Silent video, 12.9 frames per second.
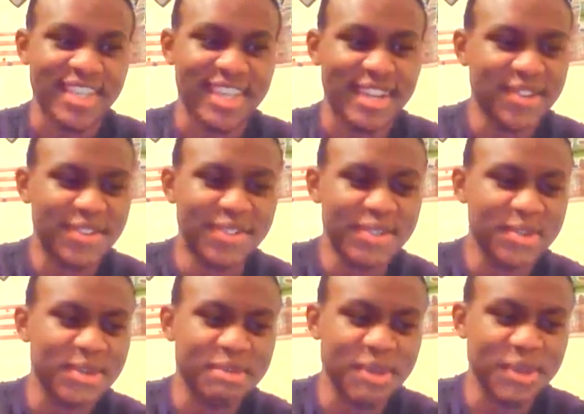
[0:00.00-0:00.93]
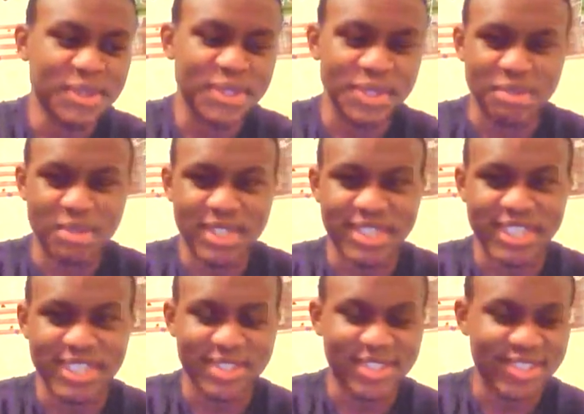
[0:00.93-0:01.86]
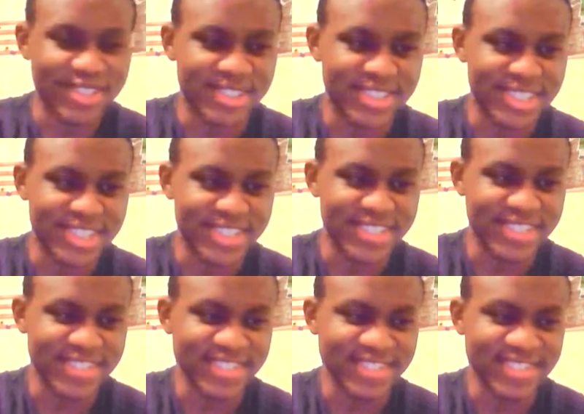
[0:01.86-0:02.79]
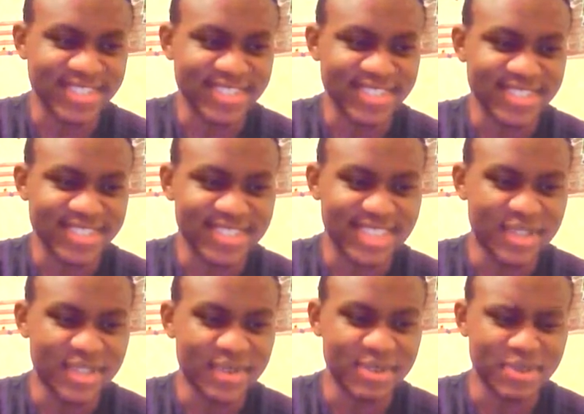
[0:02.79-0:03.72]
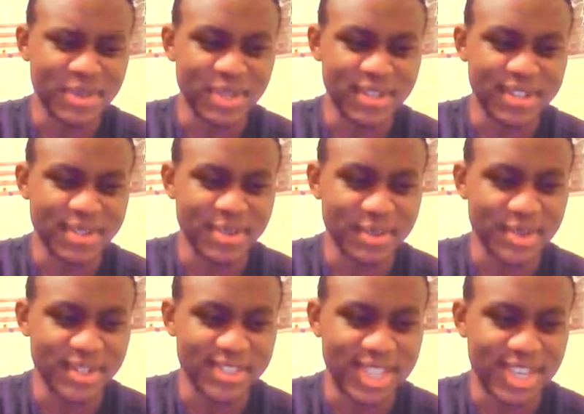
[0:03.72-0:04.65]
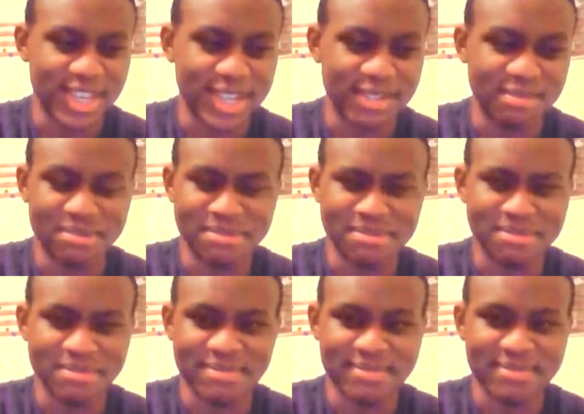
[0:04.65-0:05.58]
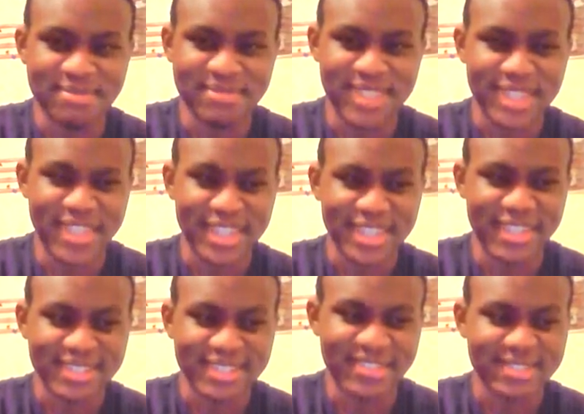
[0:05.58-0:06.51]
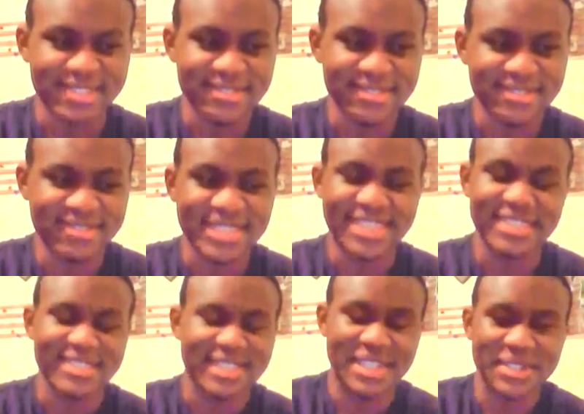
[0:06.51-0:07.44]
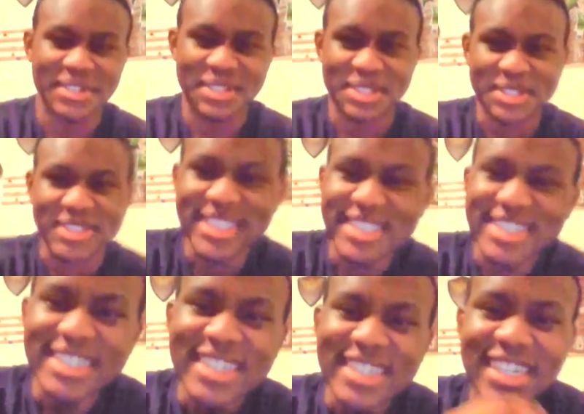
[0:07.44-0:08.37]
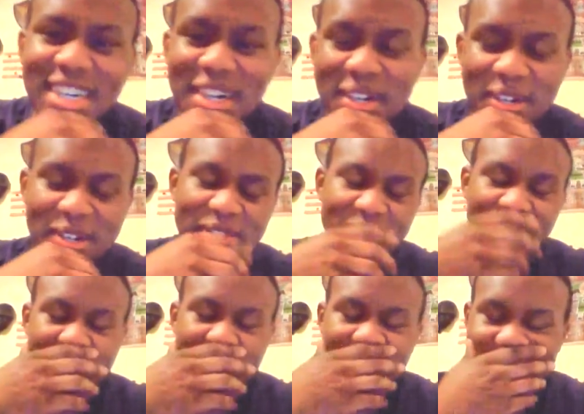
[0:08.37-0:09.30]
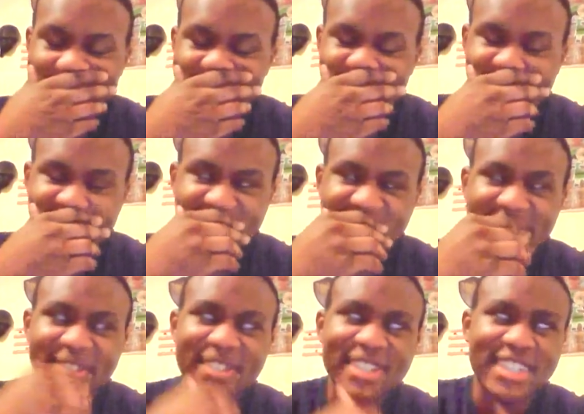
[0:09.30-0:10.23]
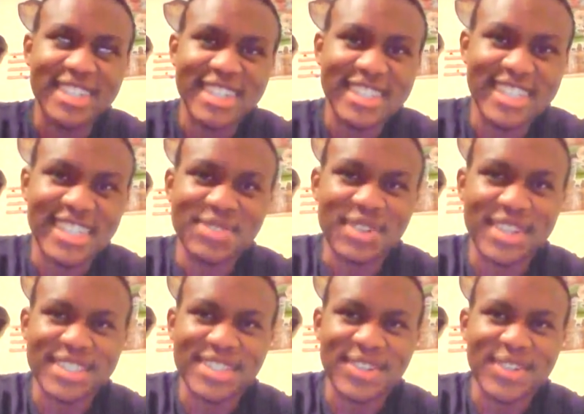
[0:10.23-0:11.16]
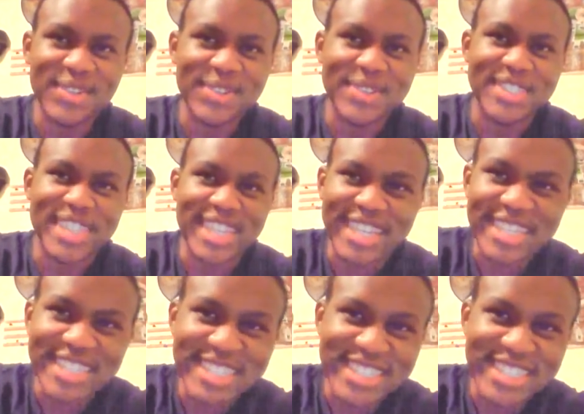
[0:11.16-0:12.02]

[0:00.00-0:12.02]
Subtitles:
I don't know if we were emotional about that dog or not. I know it was weird. It was a weird time. I think I don't know. But yeah, I think that's why it's called OJ.